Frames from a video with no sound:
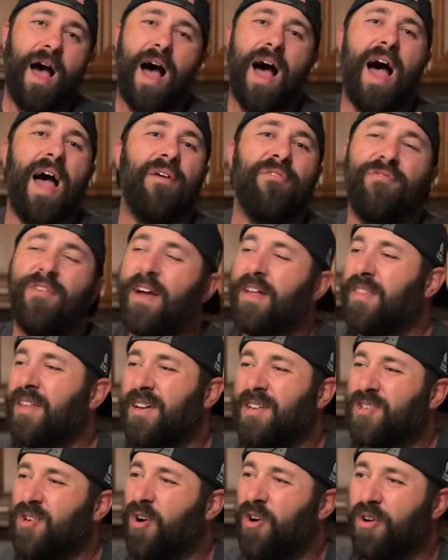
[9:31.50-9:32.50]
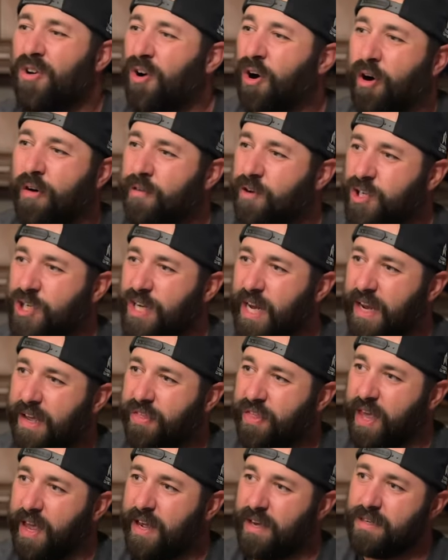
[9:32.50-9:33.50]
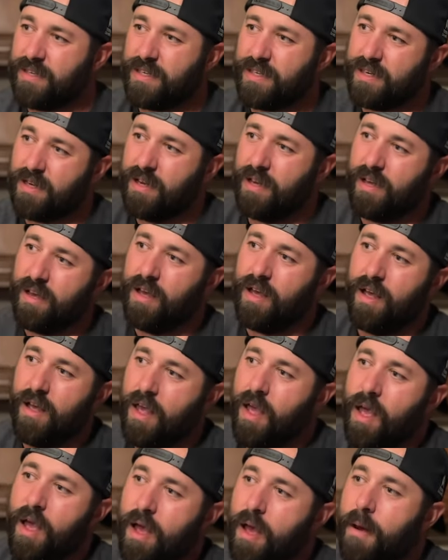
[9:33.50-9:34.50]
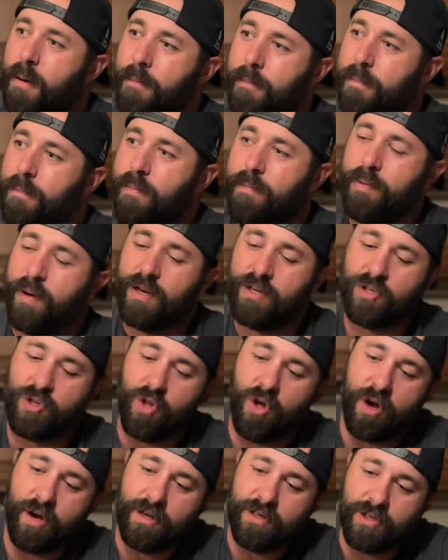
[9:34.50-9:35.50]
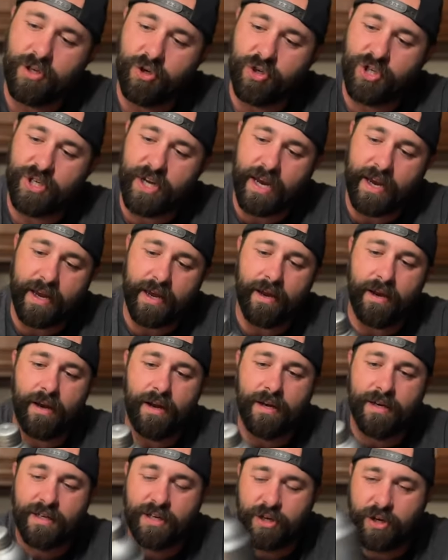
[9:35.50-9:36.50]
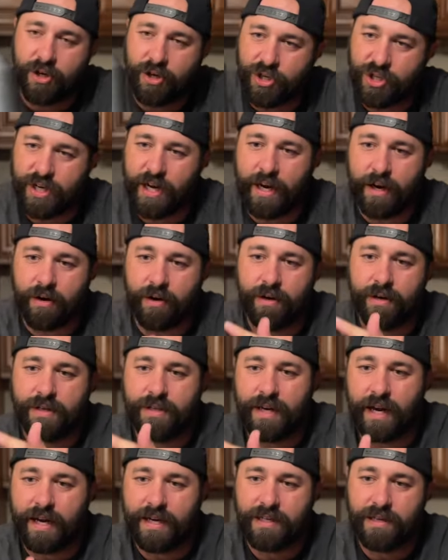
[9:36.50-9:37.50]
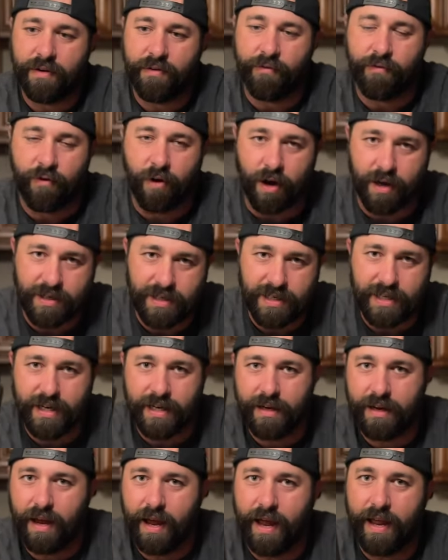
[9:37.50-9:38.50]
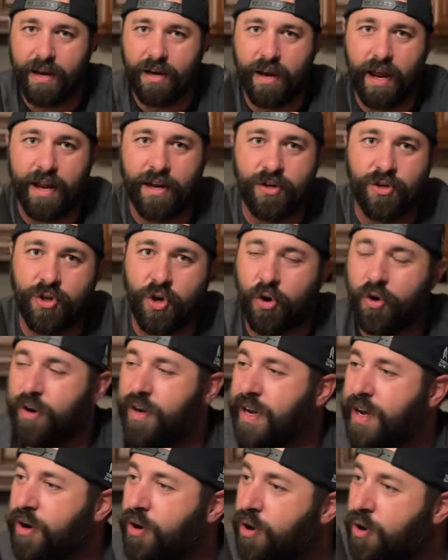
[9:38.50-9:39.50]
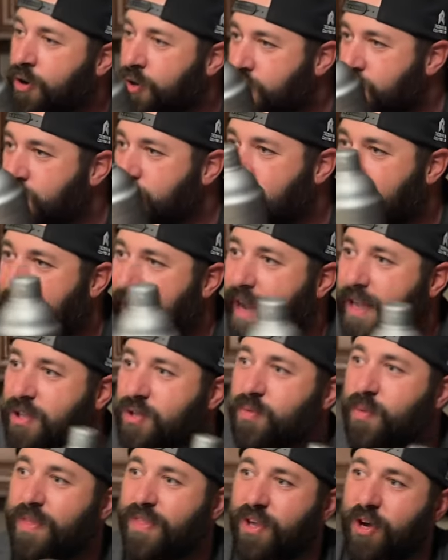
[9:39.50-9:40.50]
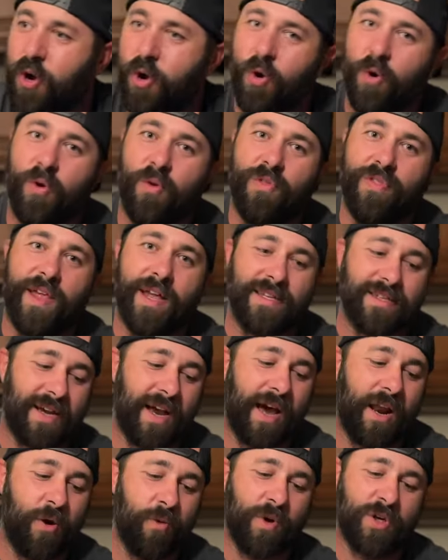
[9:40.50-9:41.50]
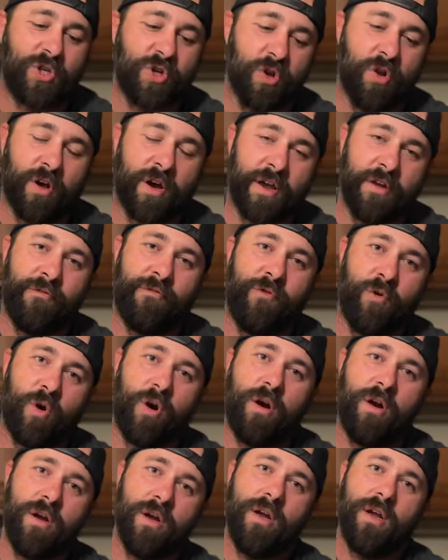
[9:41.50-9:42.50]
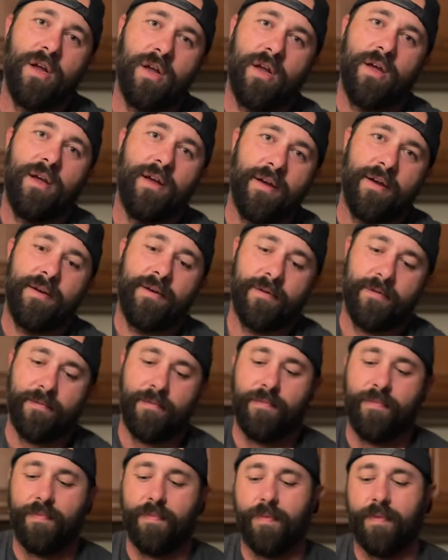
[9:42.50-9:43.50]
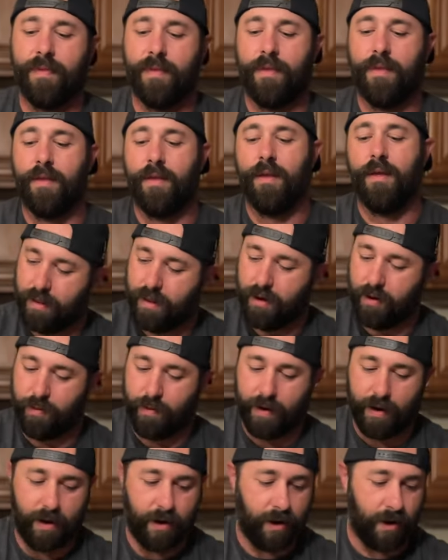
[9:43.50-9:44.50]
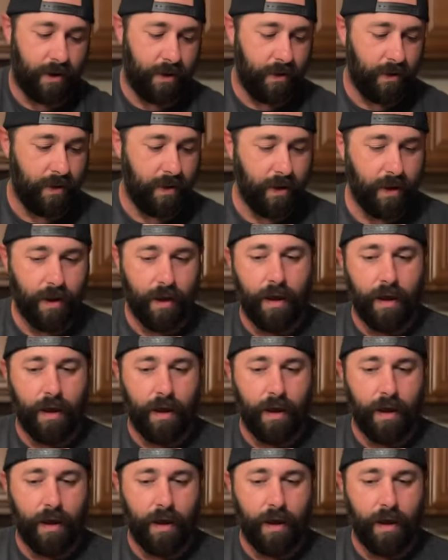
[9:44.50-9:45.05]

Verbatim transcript: I've found that it's hard to overshake things, but as long as you shake it until your shaker is nice and frosty and, and darn near hurts your hands with the cold, that's kind of what you're looking for. There we go.